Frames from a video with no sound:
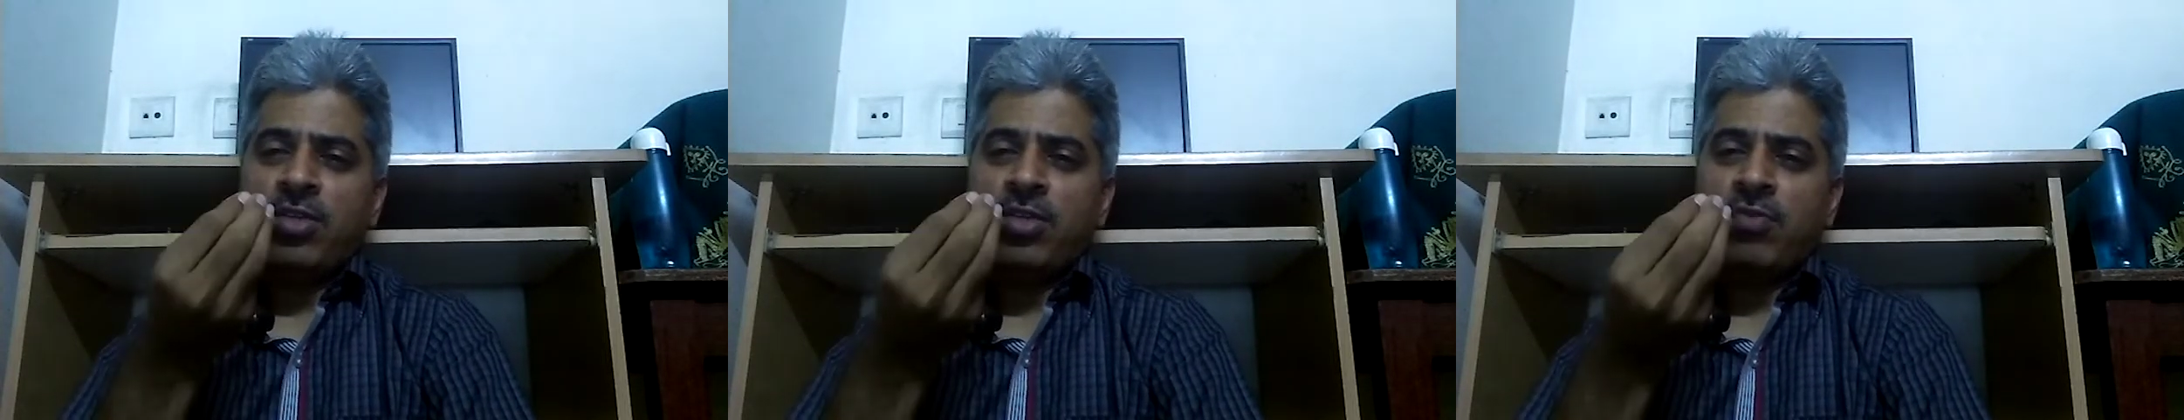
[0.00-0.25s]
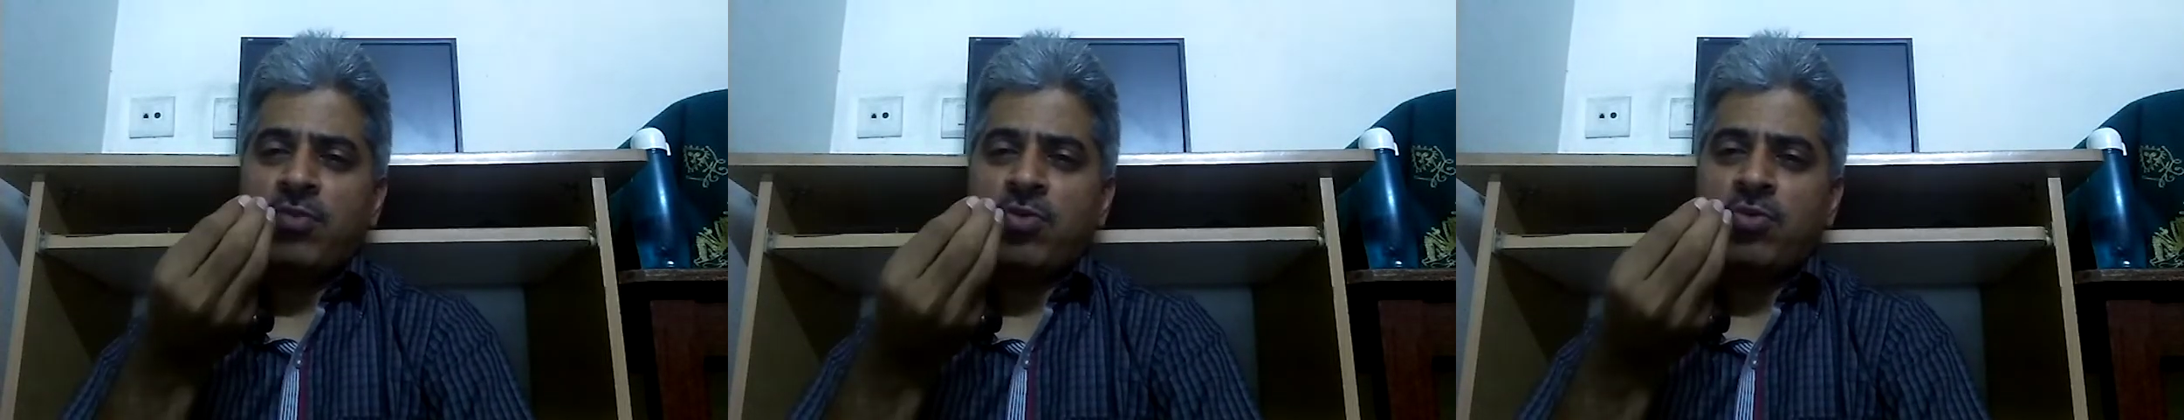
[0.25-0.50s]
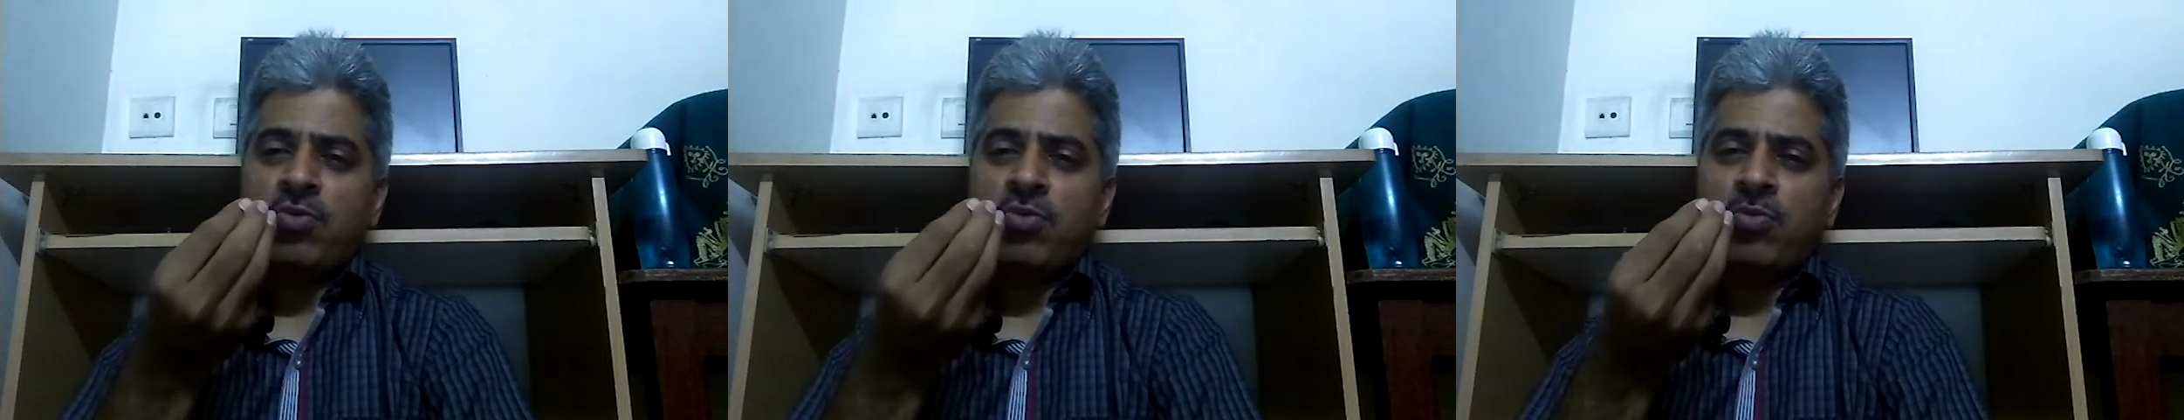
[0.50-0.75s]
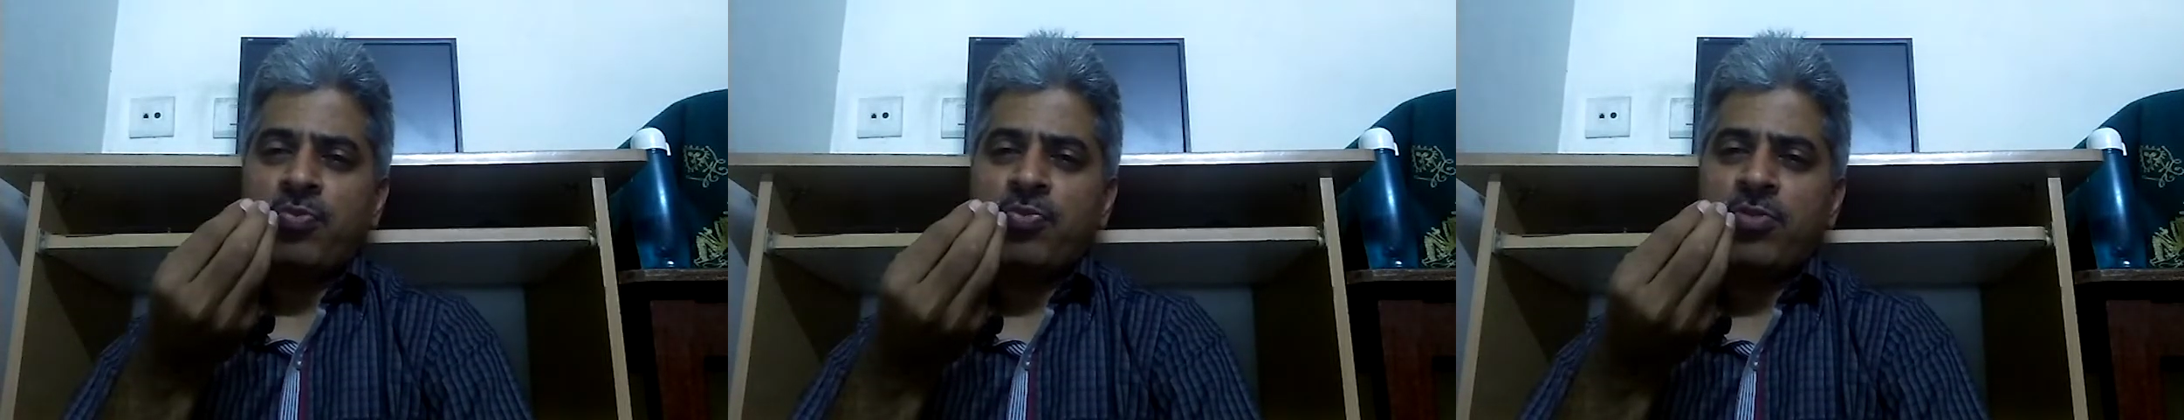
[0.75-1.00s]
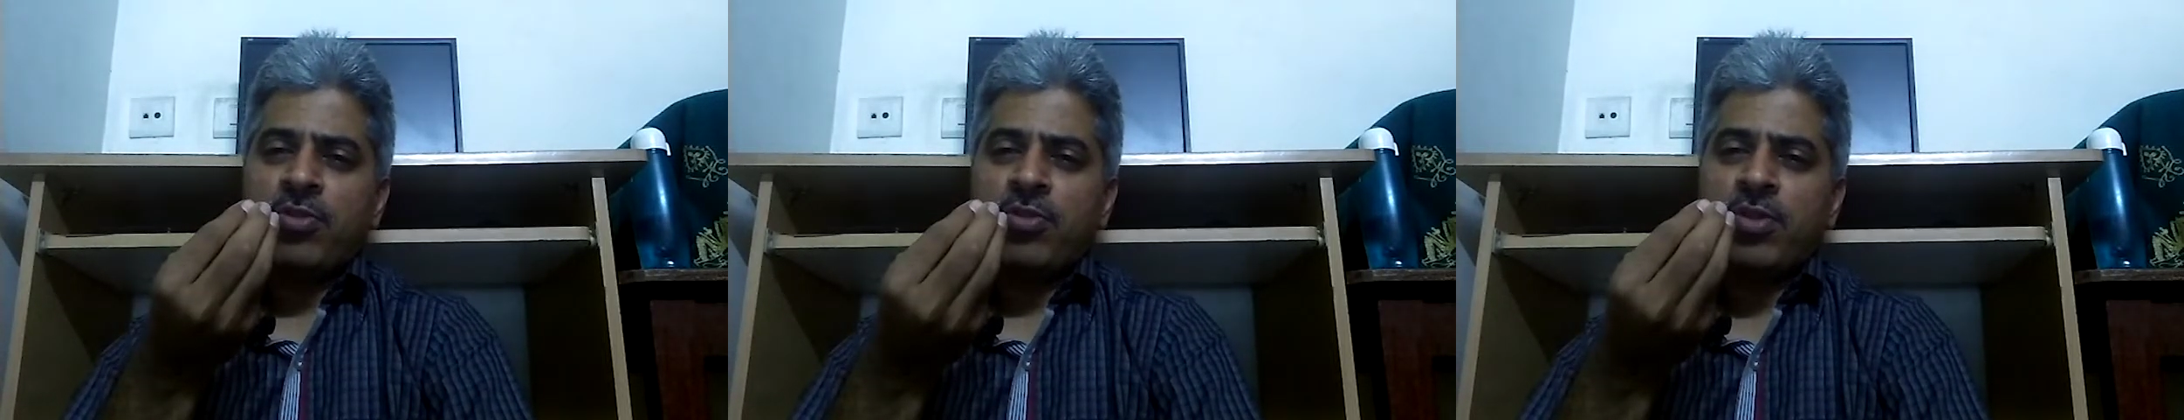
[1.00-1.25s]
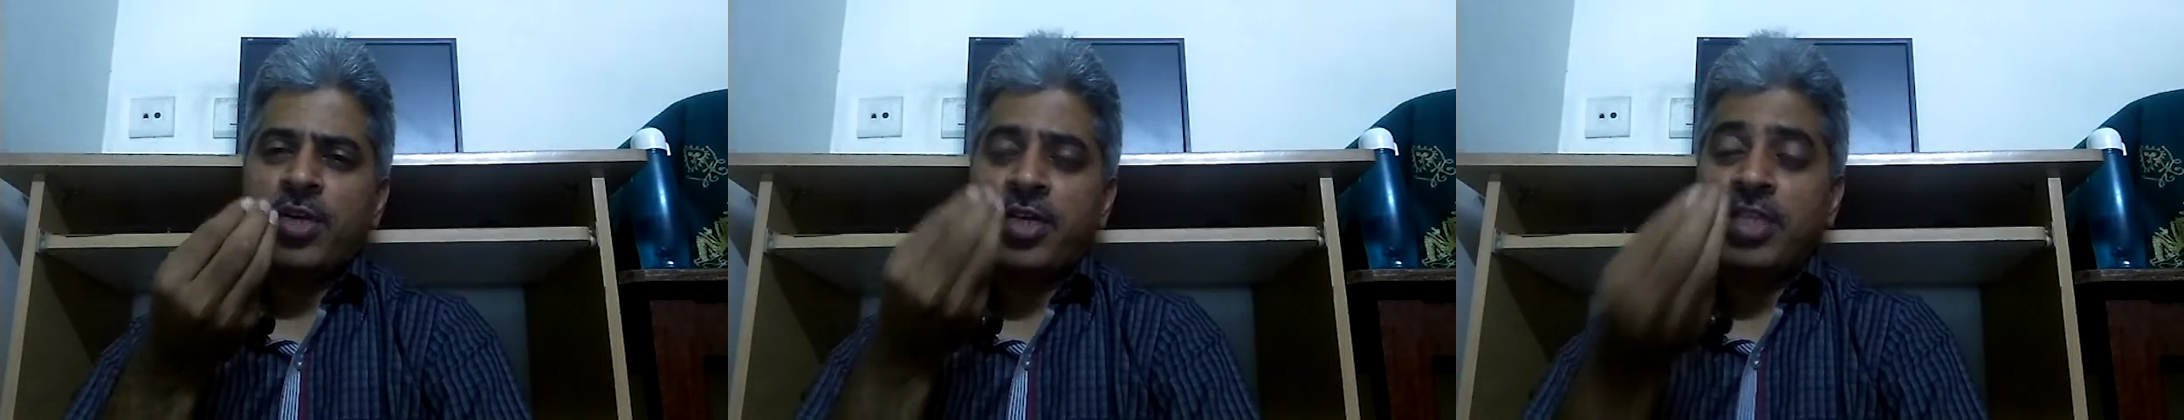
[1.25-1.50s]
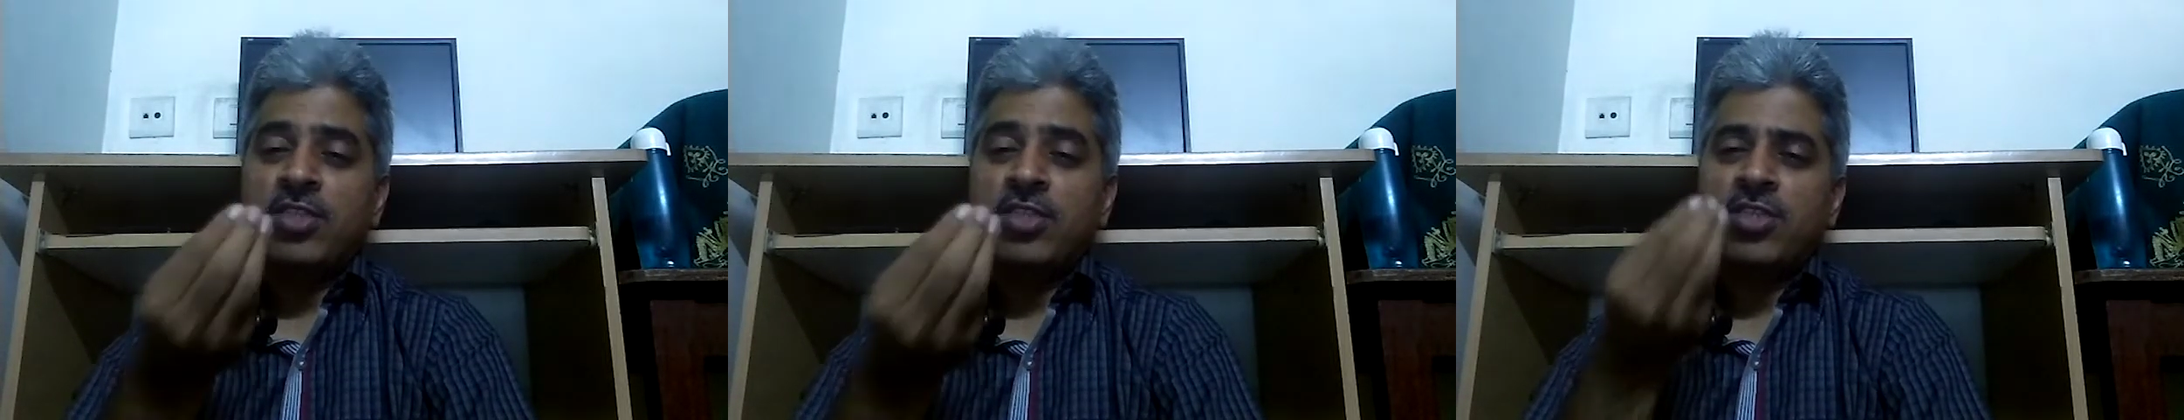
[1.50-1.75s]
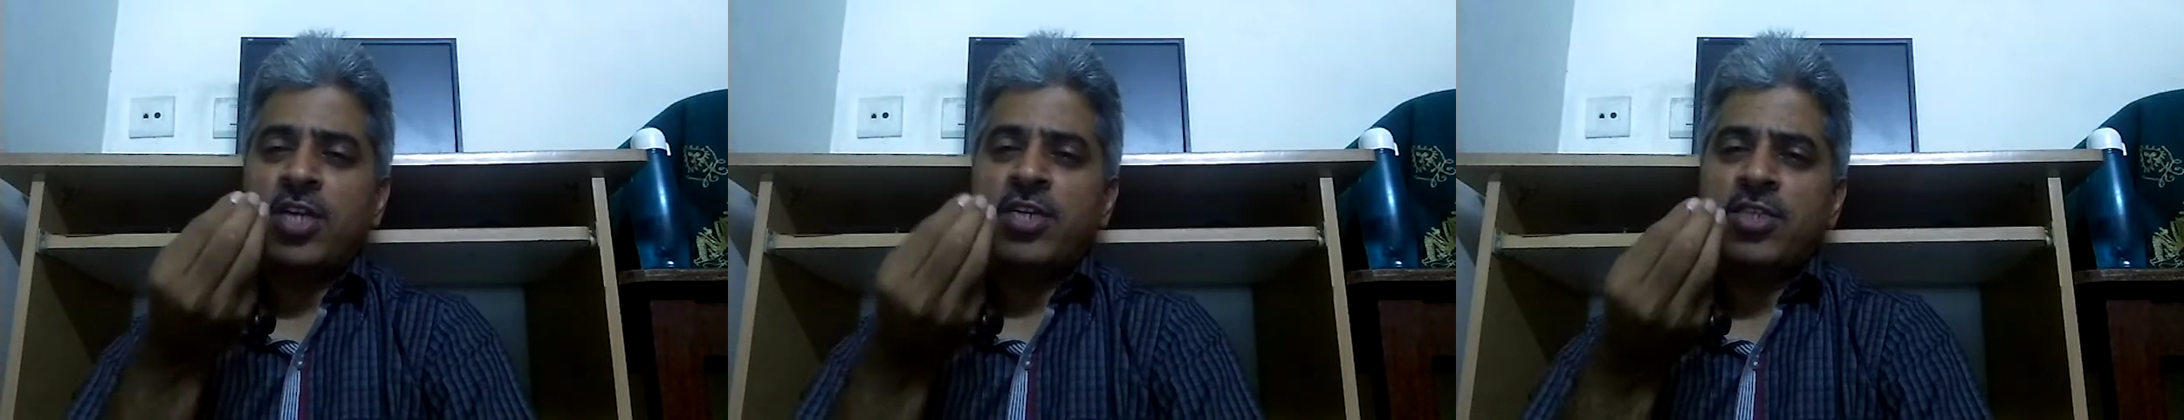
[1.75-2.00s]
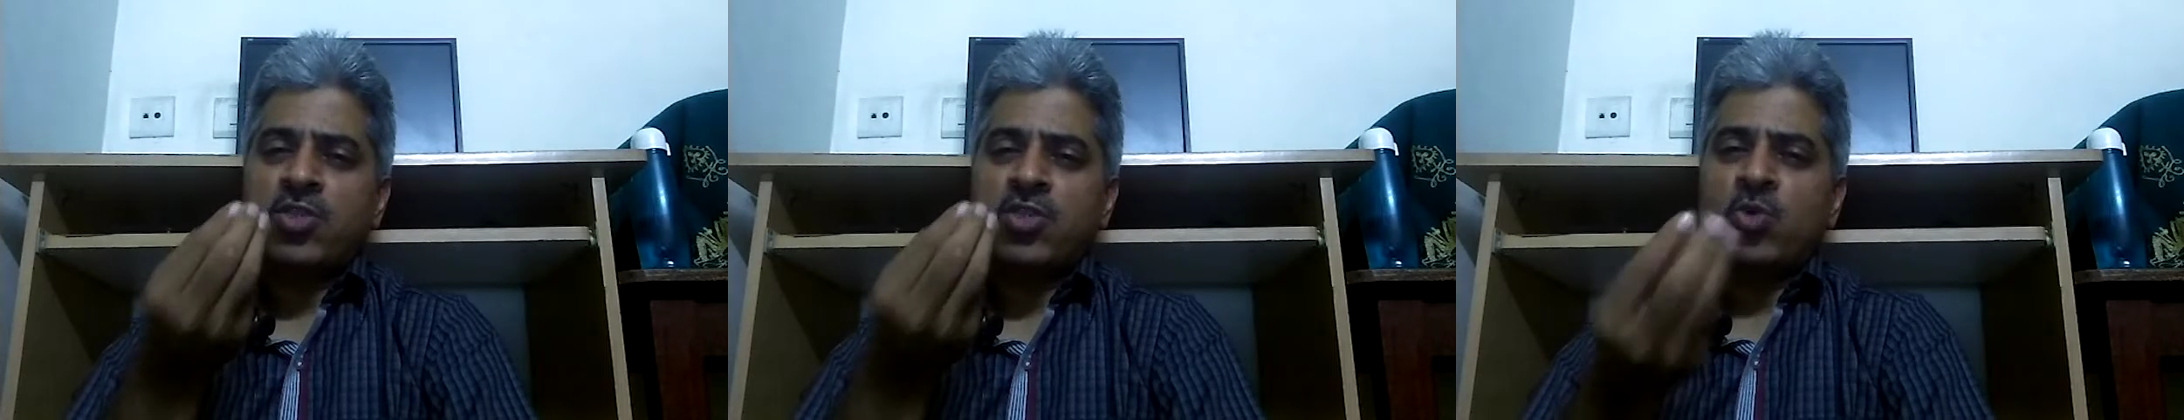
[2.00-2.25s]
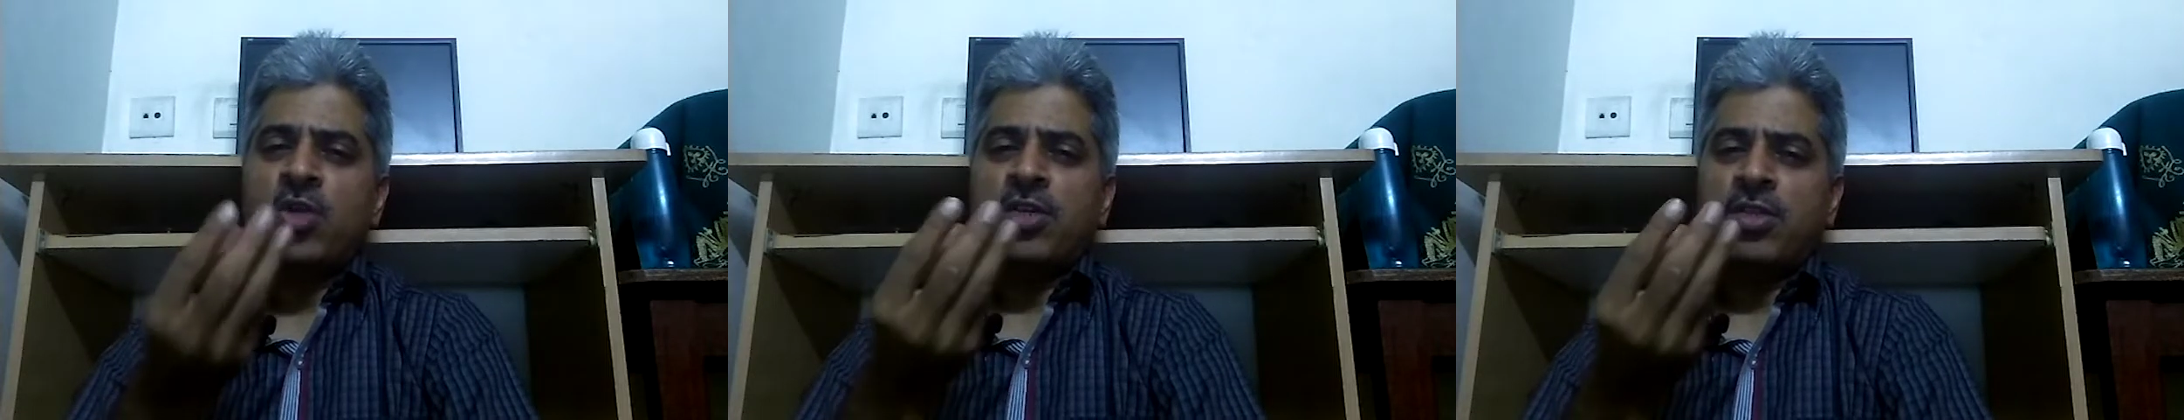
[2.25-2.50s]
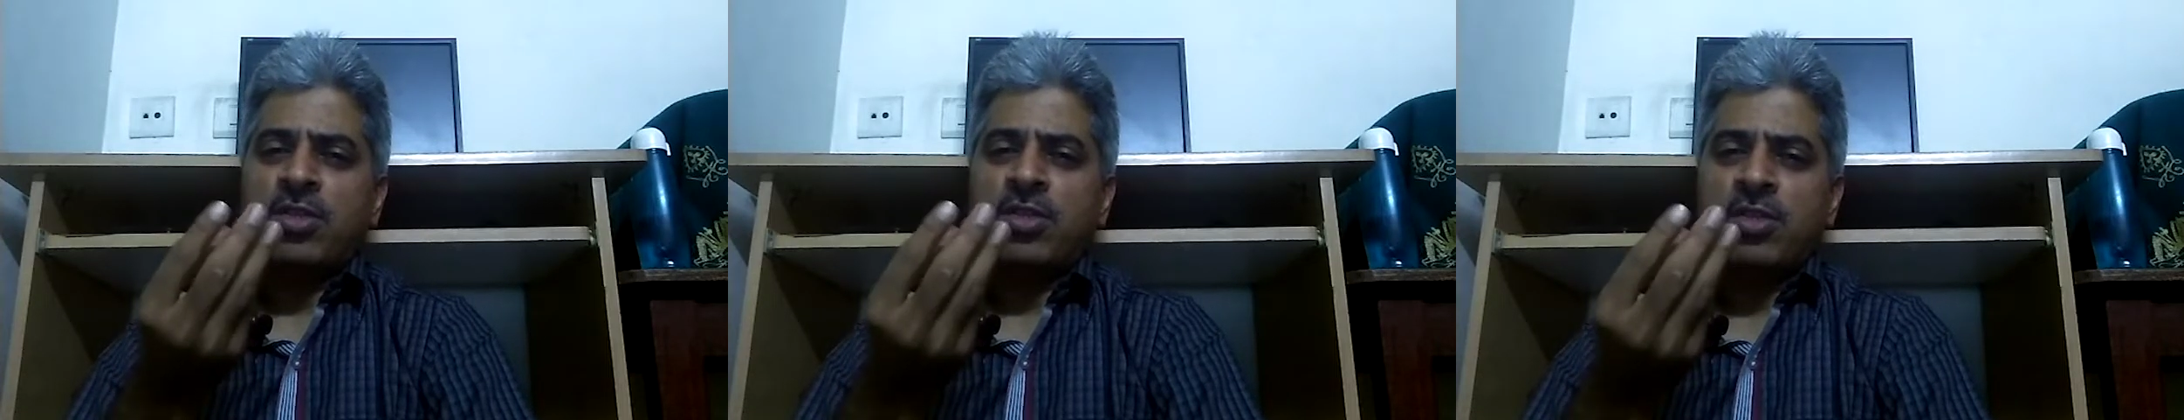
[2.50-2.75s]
if you a 10th standard student,